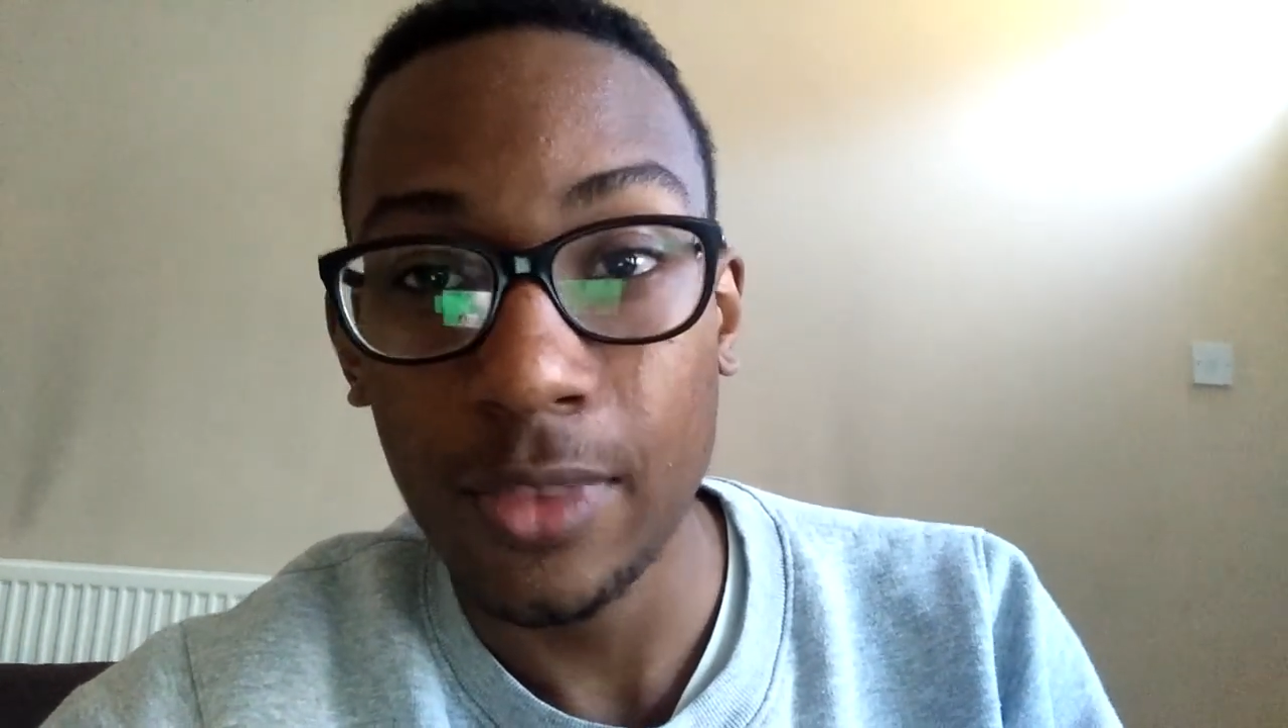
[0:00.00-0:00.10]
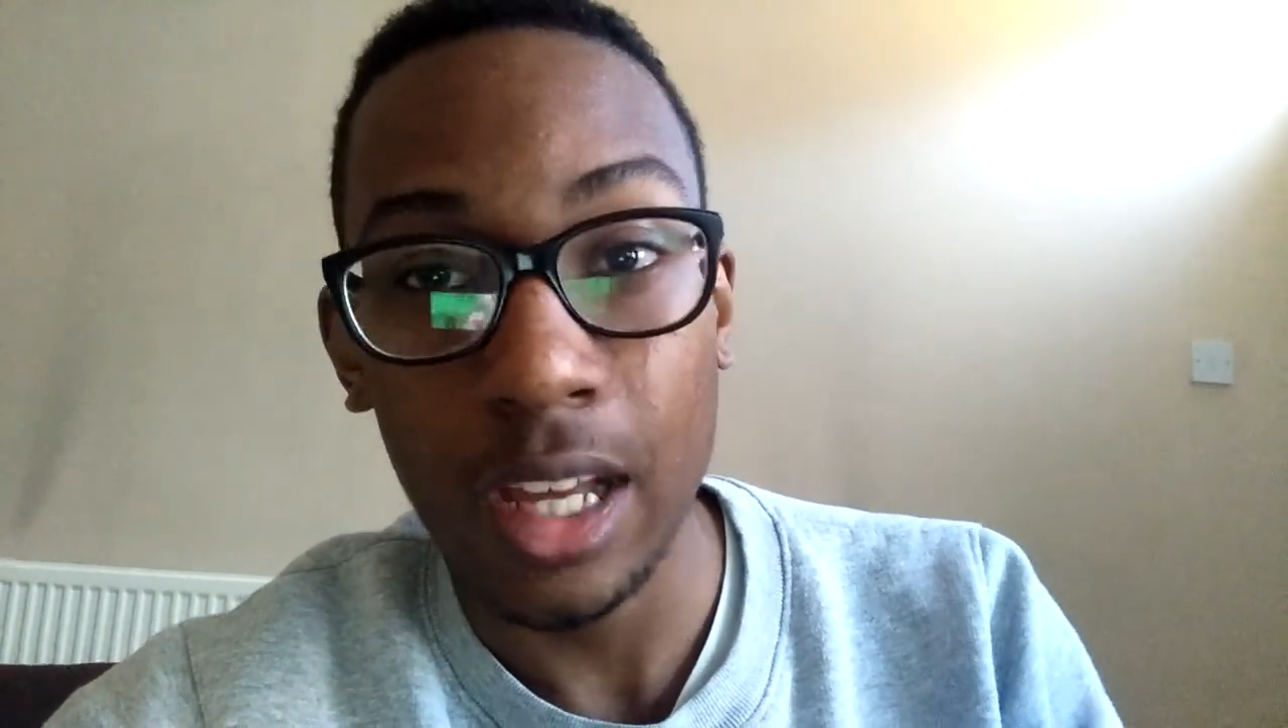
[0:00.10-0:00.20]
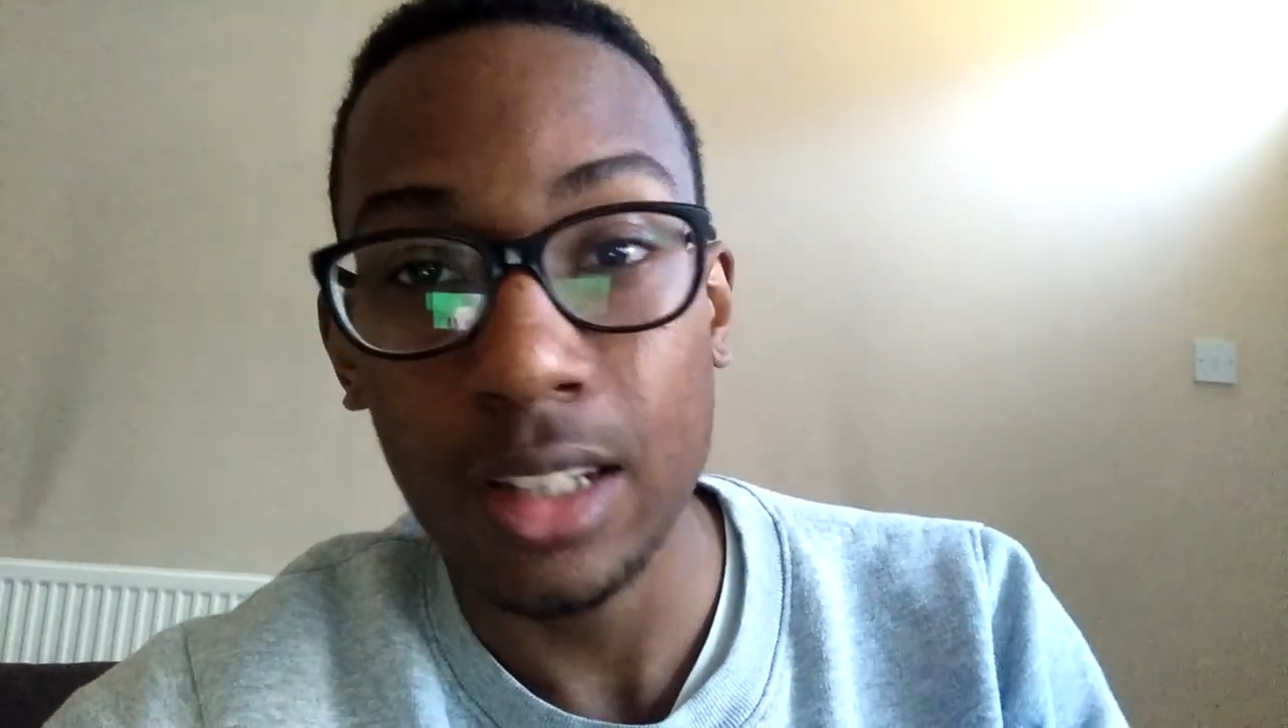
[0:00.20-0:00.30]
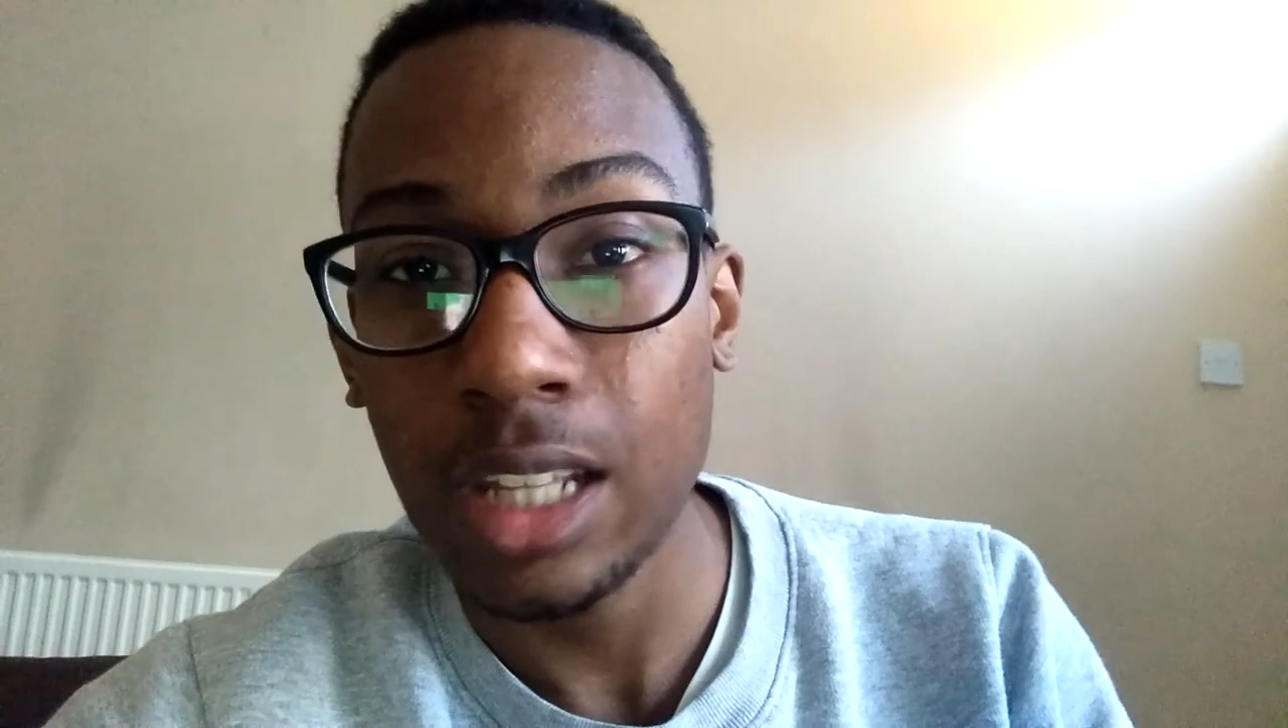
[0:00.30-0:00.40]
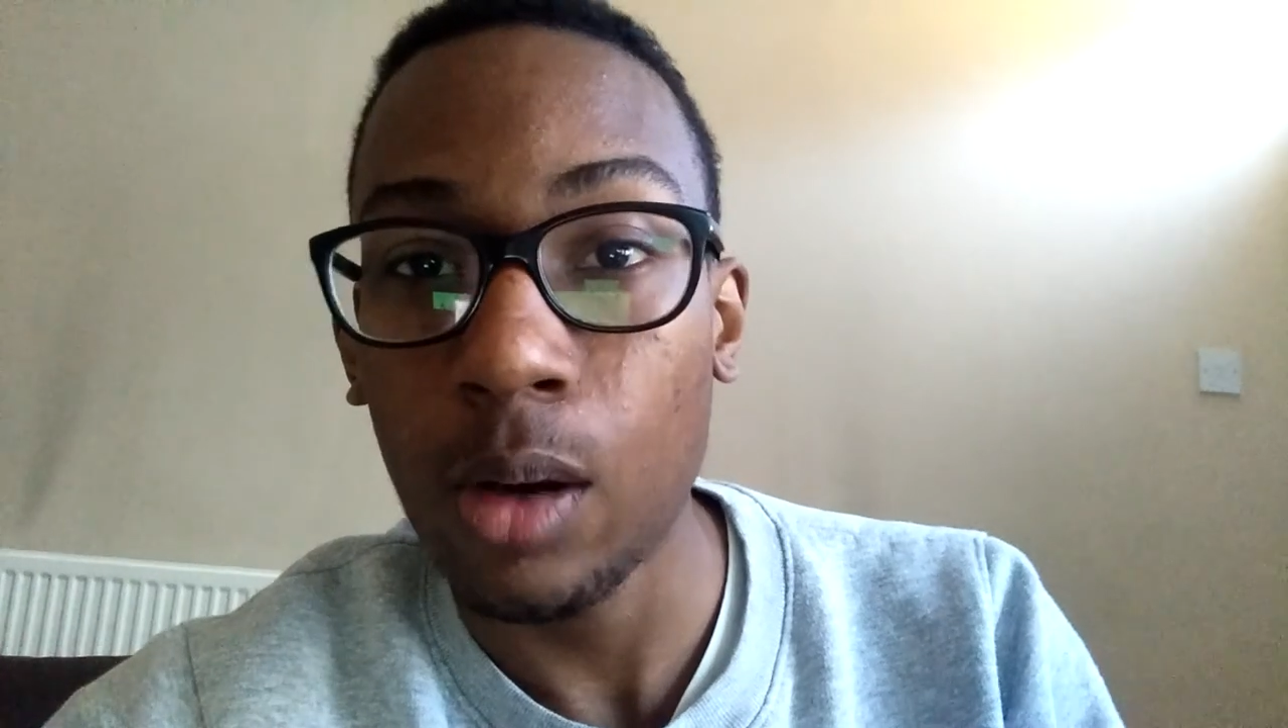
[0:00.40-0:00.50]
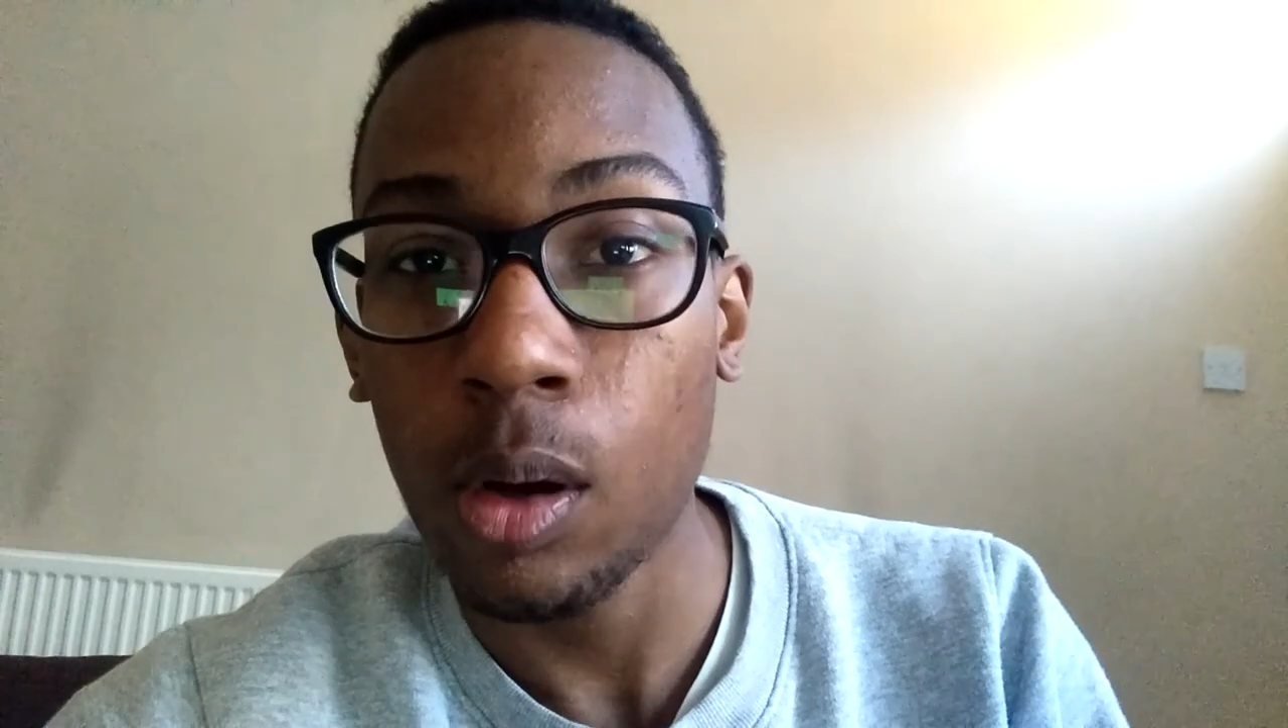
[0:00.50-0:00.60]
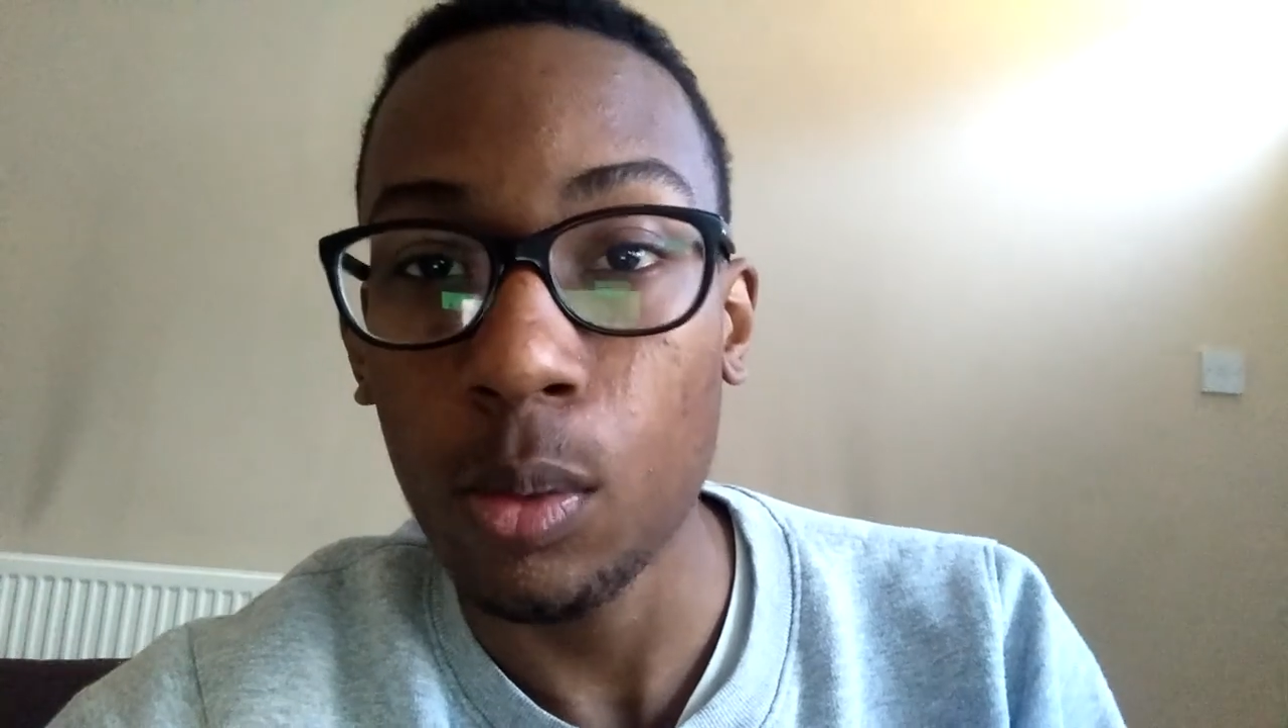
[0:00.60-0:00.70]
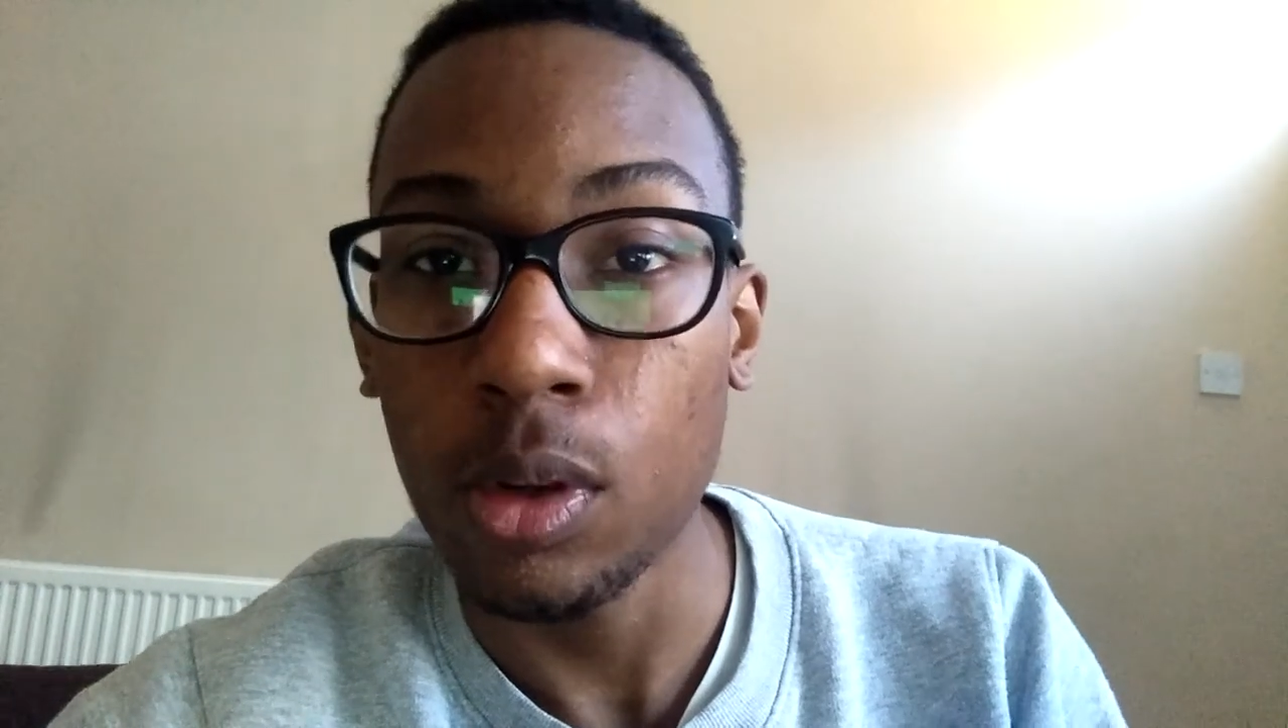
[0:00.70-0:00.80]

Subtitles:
That's how I